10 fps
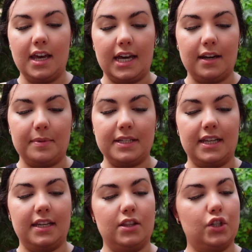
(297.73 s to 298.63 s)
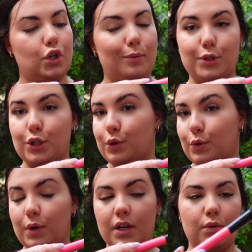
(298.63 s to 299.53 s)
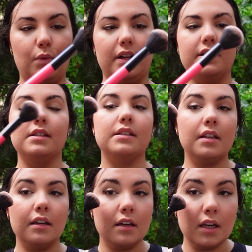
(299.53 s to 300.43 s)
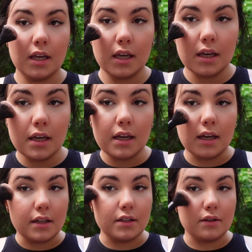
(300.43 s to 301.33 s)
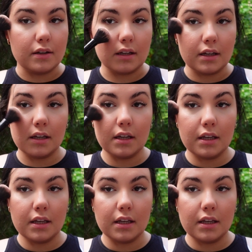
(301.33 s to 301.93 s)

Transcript: And I've been taking the top two ones and doing